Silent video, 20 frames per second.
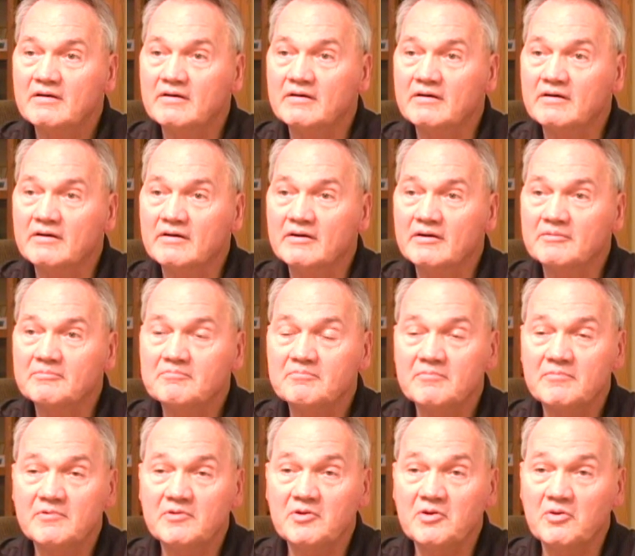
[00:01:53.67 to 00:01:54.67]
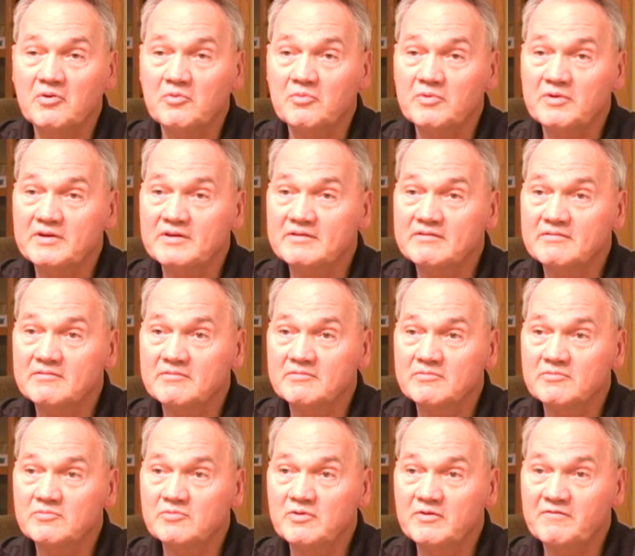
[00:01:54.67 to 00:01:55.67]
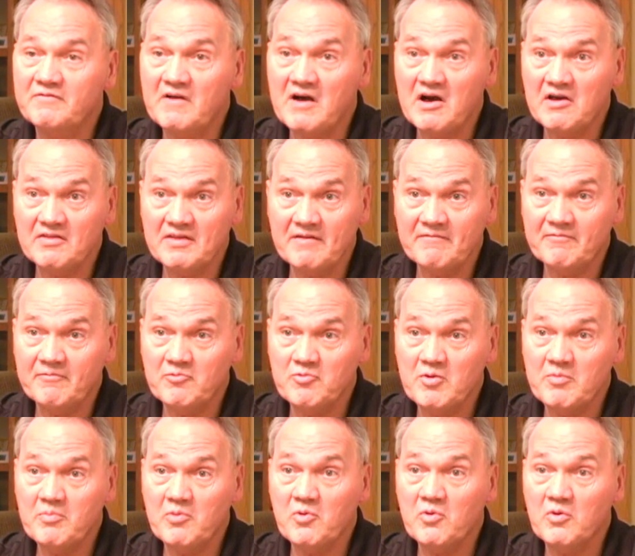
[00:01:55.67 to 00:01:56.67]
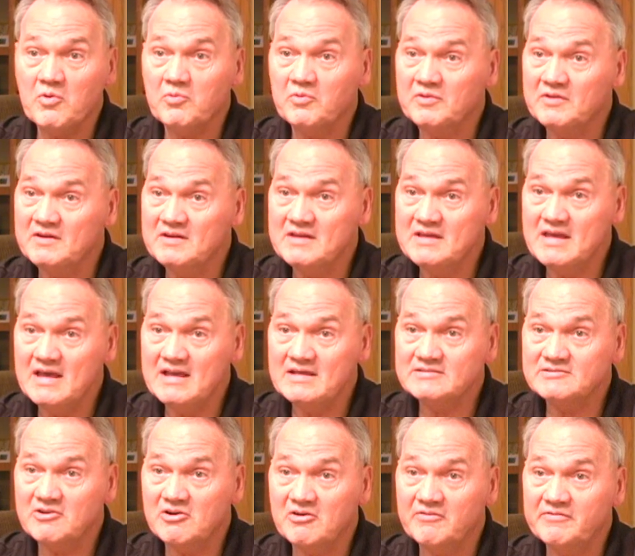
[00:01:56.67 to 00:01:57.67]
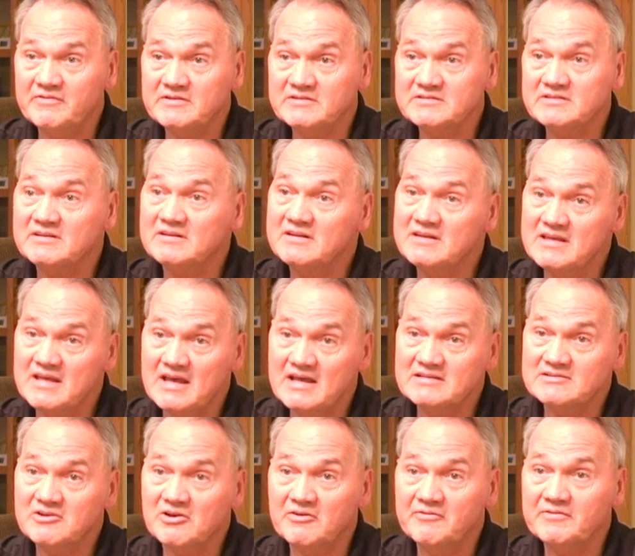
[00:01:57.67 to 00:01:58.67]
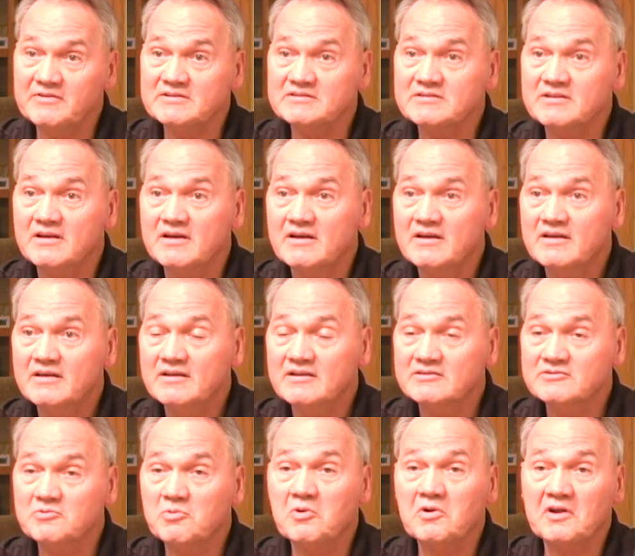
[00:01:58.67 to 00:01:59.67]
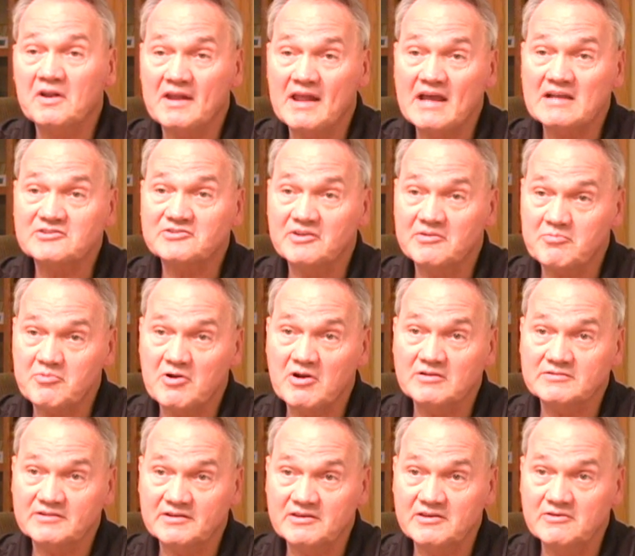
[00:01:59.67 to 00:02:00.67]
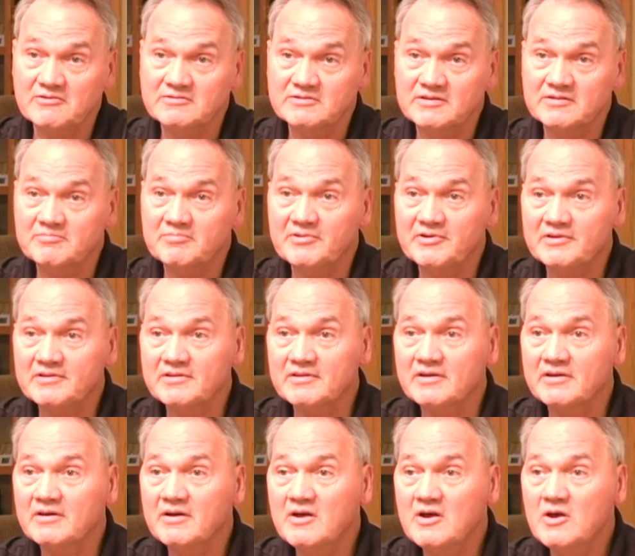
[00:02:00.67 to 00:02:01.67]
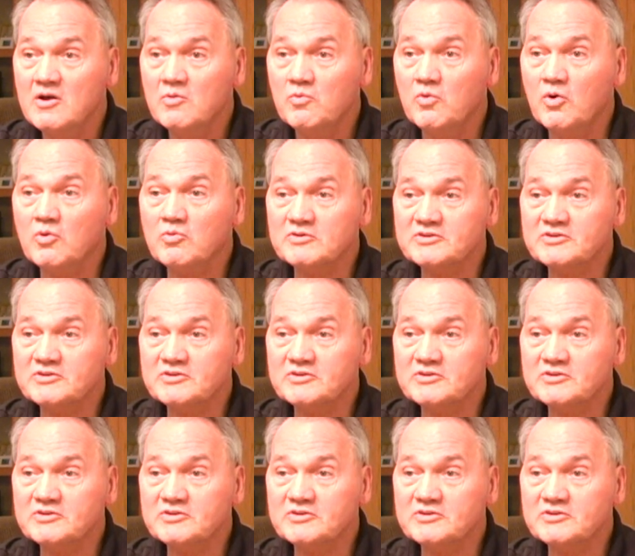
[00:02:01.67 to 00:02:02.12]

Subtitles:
We file that report with the DA's office, and DA's office is the one that actually prosecutes it. But we're